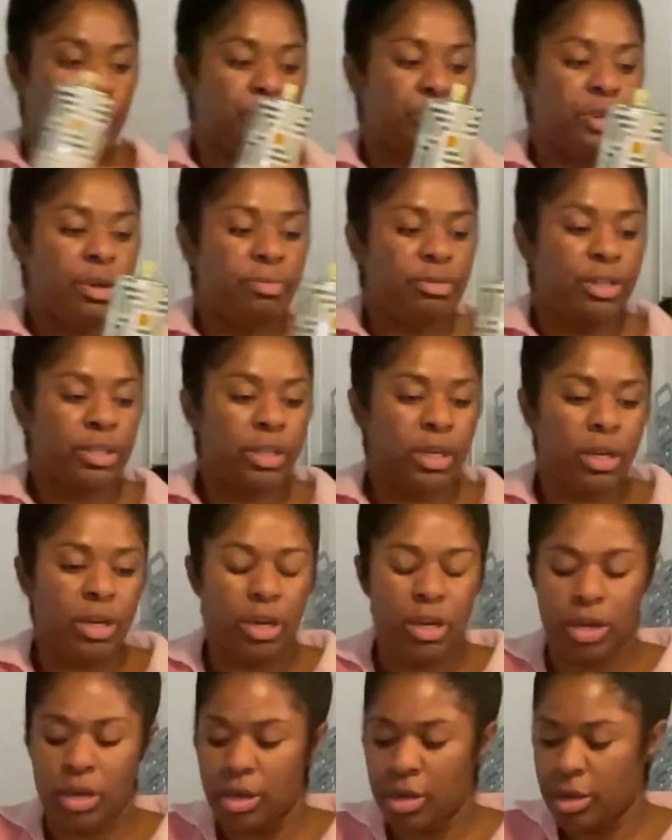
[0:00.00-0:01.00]
So I'm just going
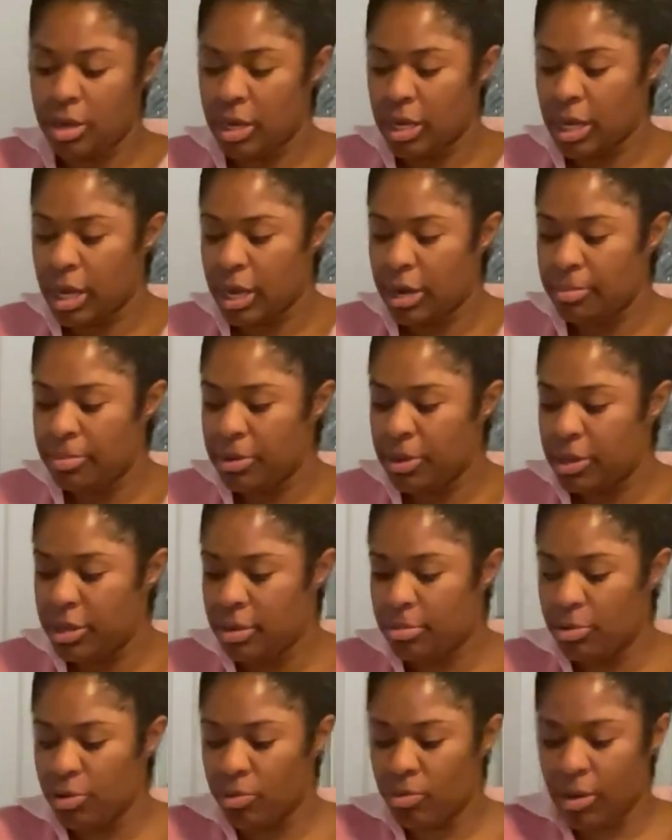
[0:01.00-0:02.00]
to kind of put
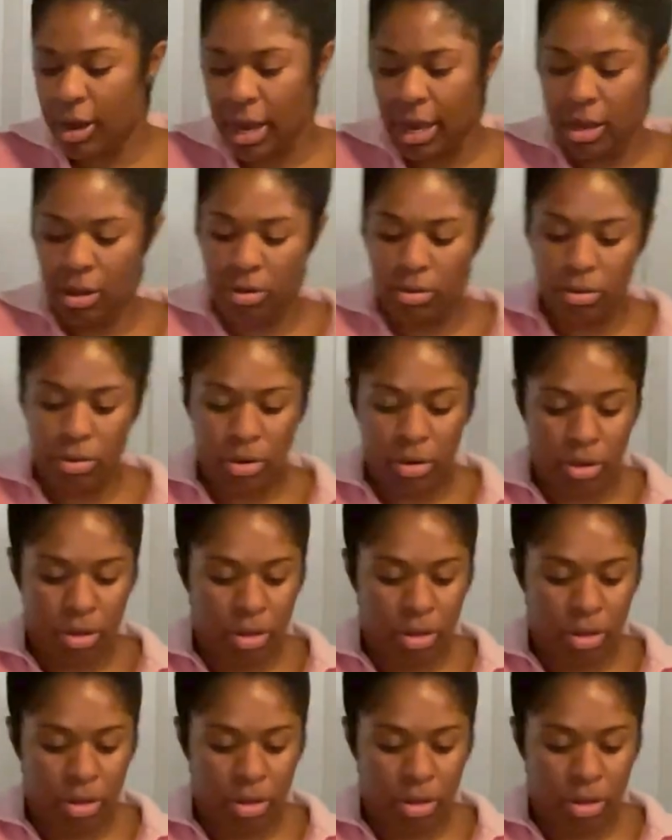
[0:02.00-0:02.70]
them around